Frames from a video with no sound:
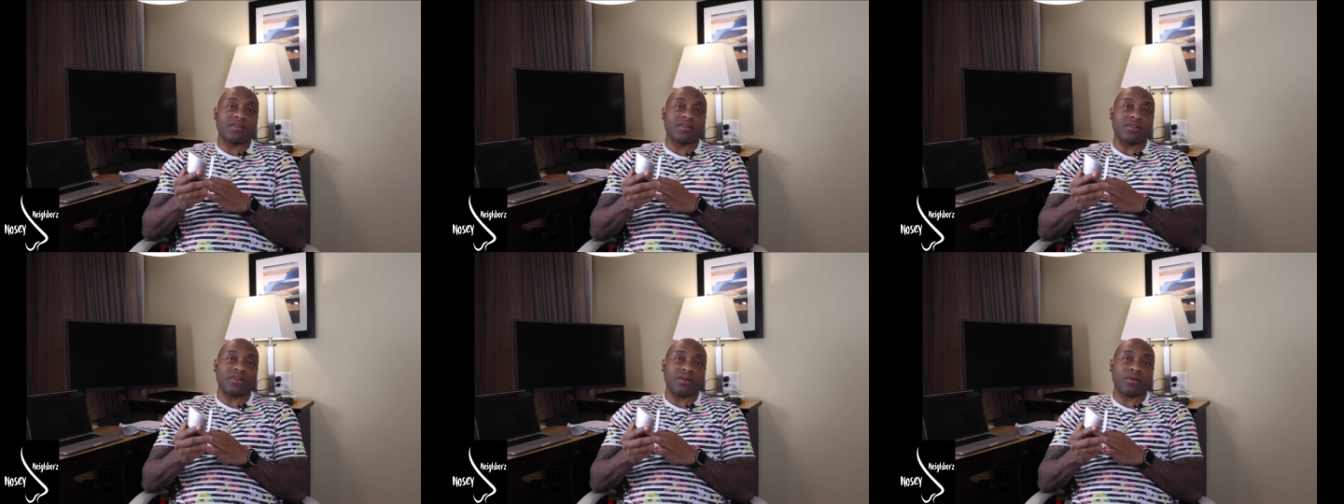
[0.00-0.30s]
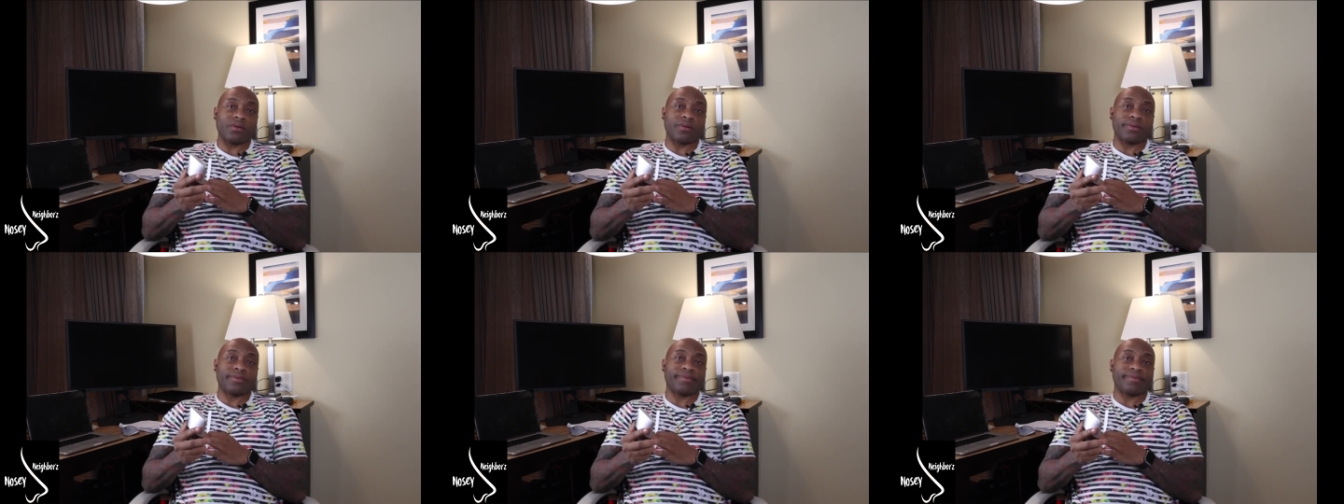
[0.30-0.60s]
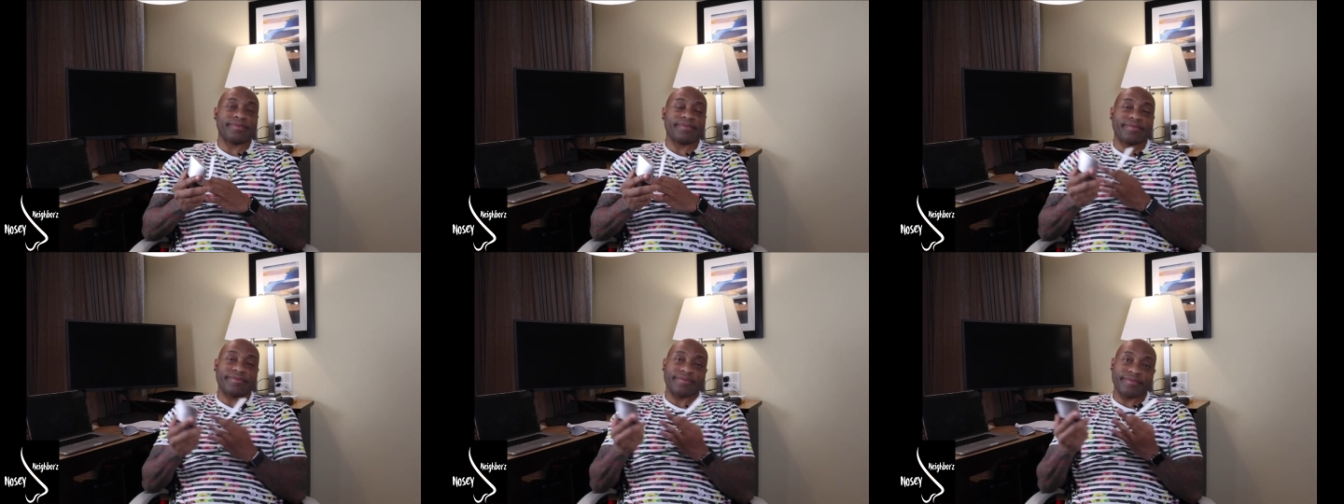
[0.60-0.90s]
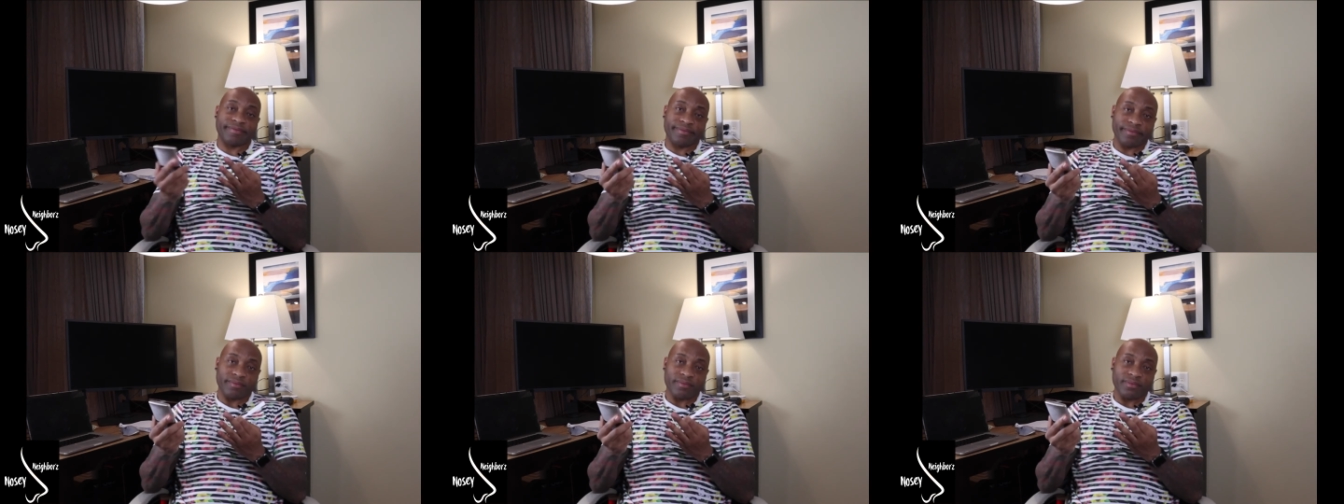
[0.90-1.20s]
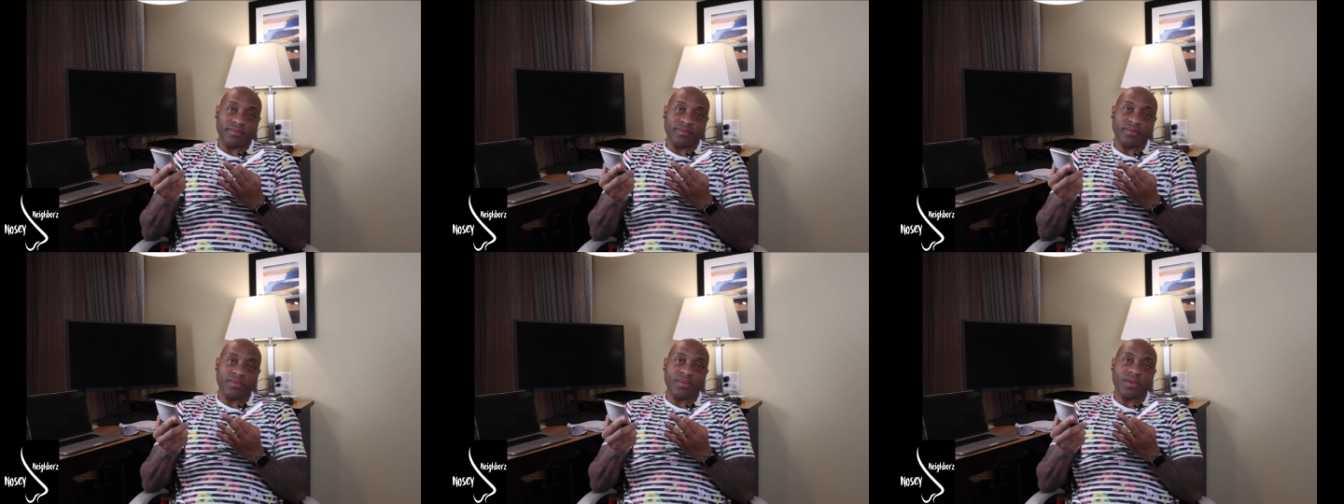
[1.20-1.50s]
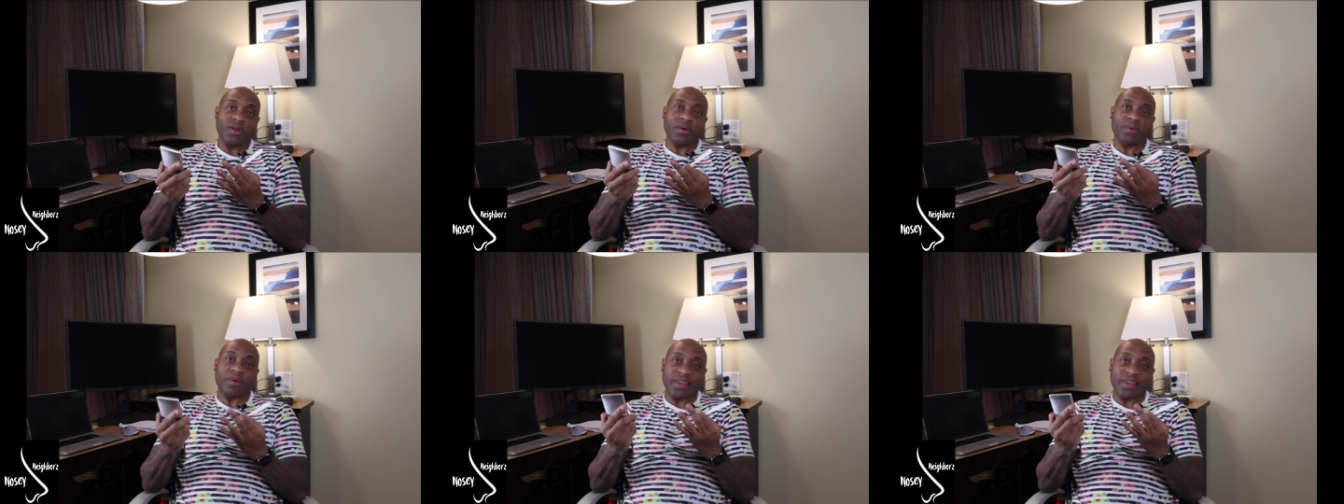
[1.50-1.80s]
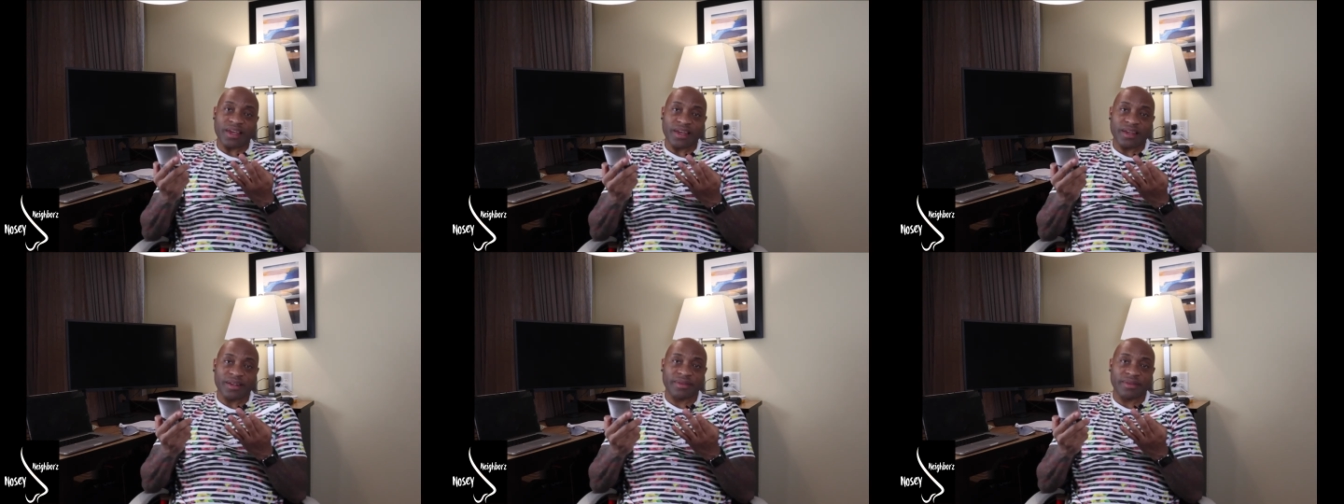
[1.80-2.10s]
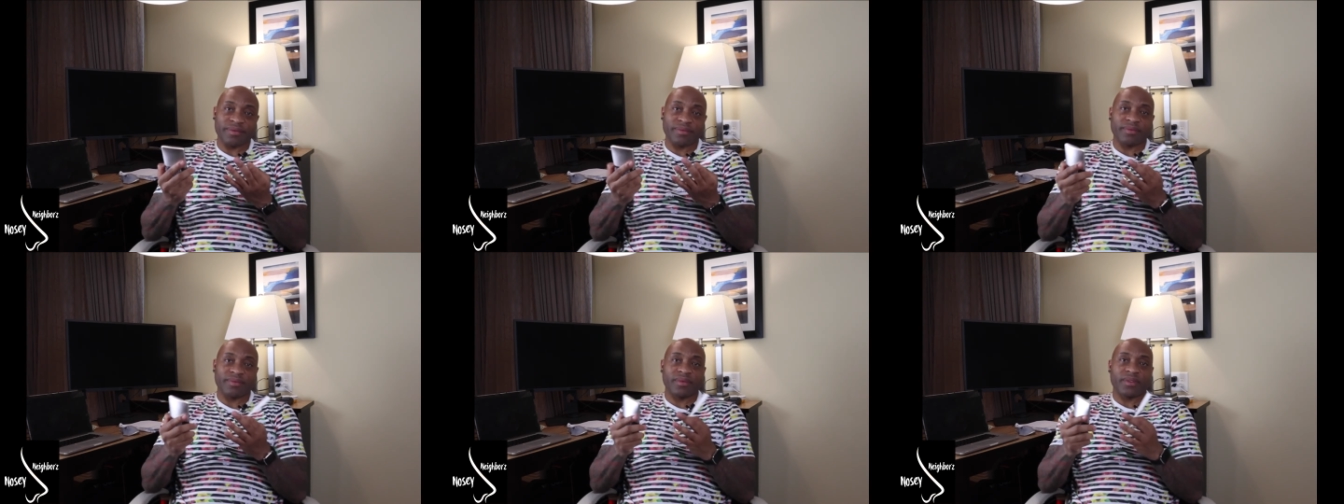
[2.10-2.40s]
So with that,